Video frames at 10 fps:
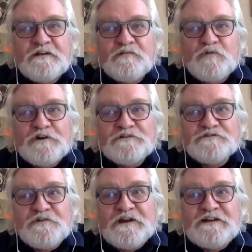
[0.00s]
And what he
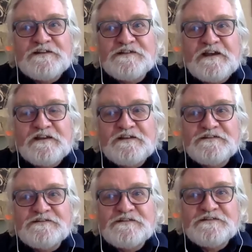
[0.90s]
is really saying
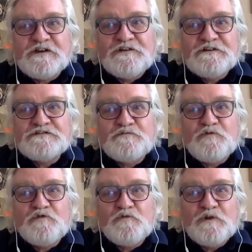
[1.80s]
is there's only a
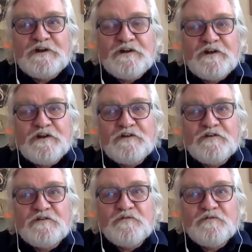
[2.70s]
small window